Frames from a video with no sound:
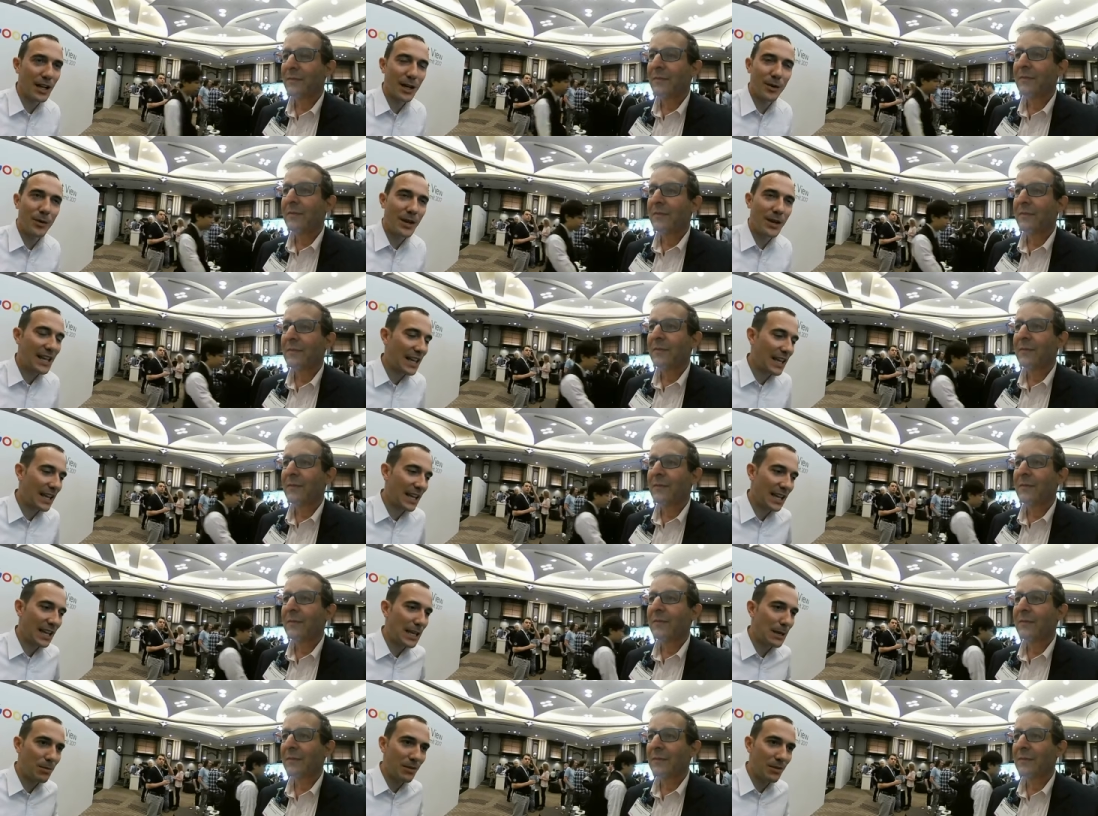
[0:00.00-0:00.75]
Speaker 1: right? We
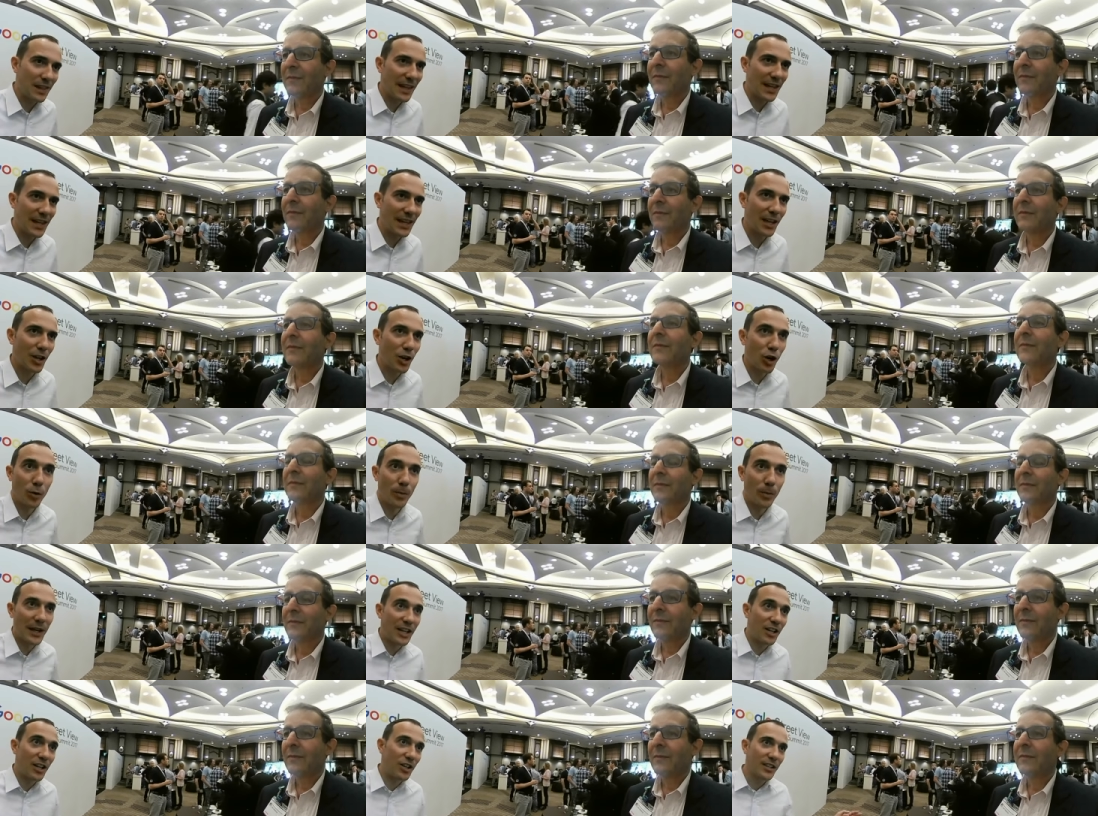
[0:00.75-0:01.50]
can't keep thinking, oh
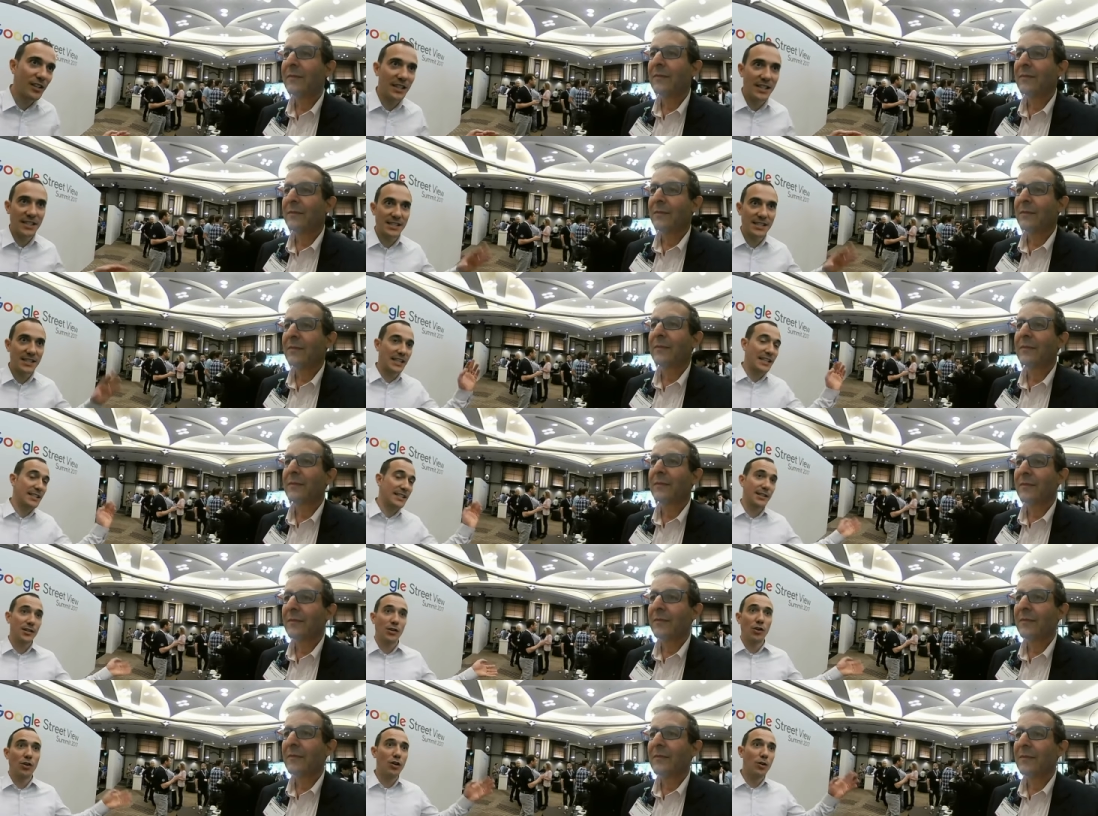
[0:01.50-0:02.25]
my goodness, it's
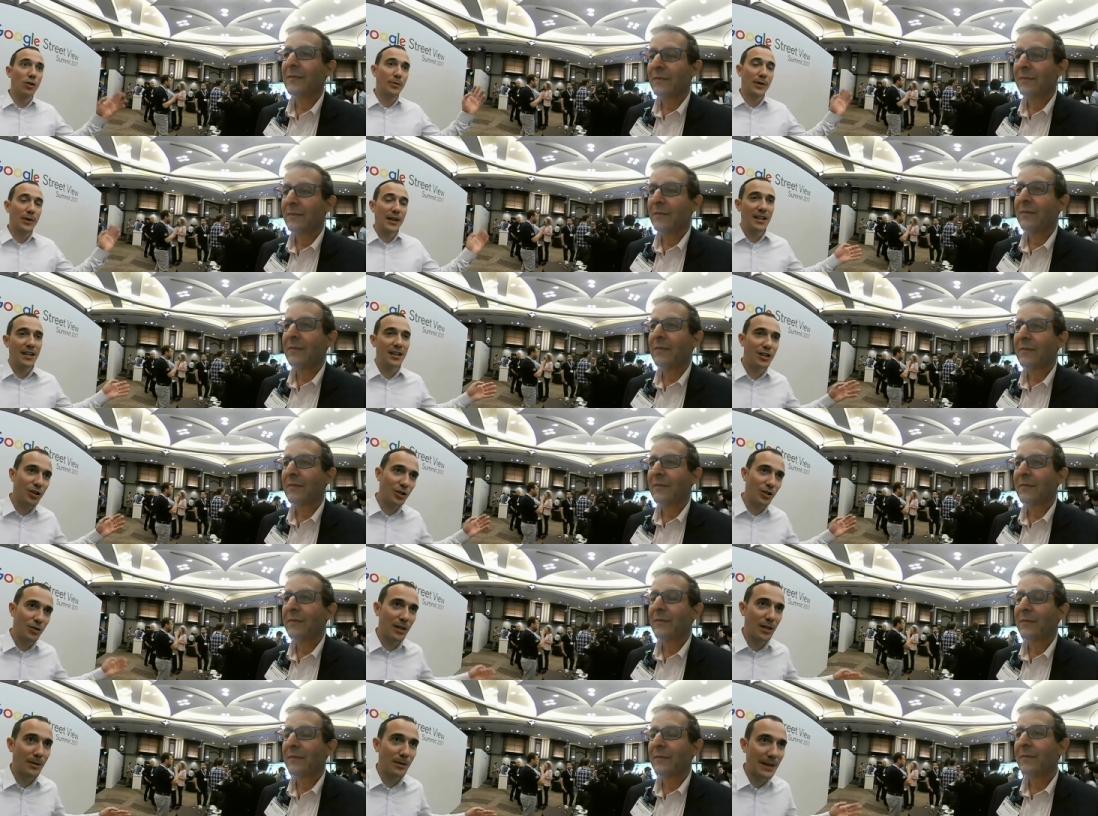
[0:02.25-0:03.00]
all brand
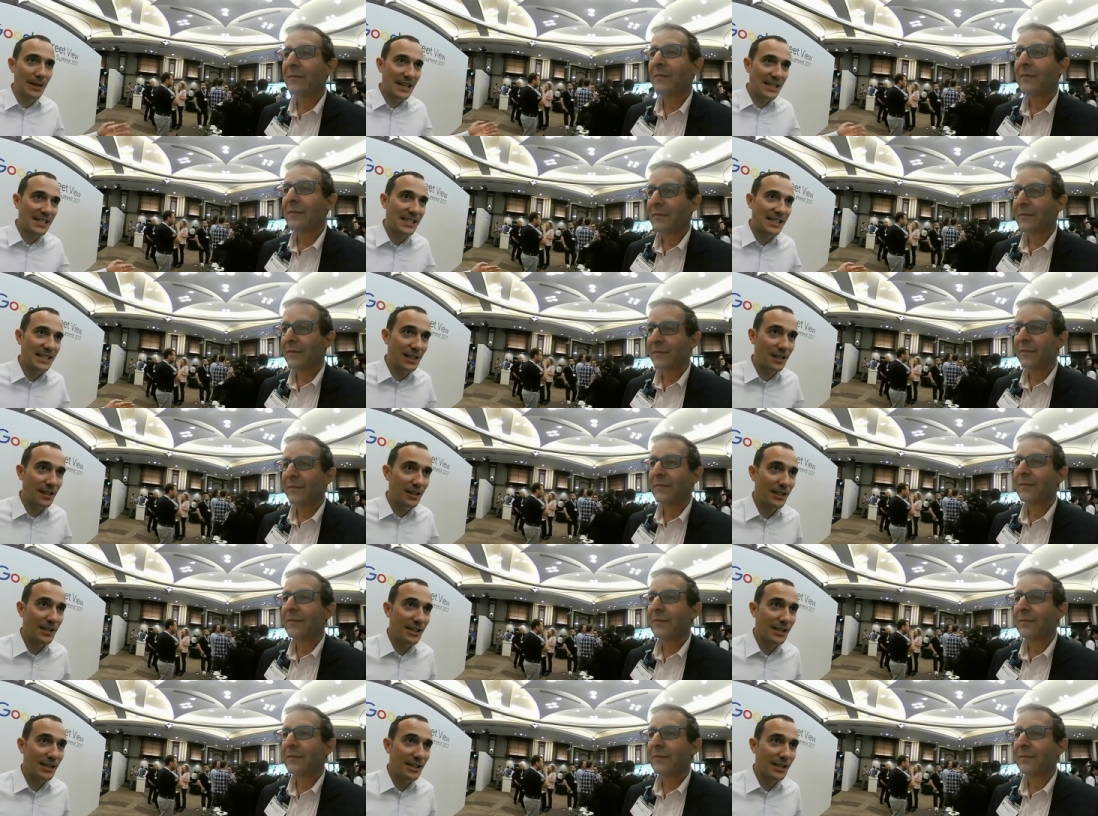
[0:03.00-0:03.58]
new and amazing